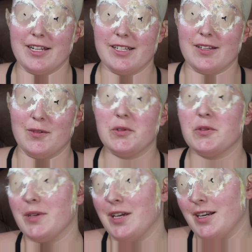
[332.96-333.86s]
on its own, to
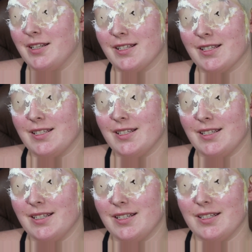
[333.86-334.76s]
be honest.
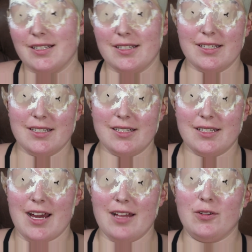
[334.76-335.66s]

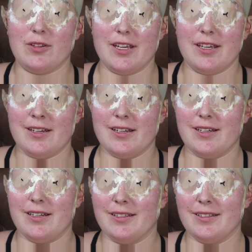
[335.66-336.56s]
I look like
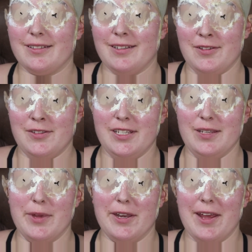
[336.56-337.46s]
a
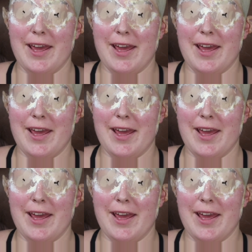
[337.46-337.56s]
demon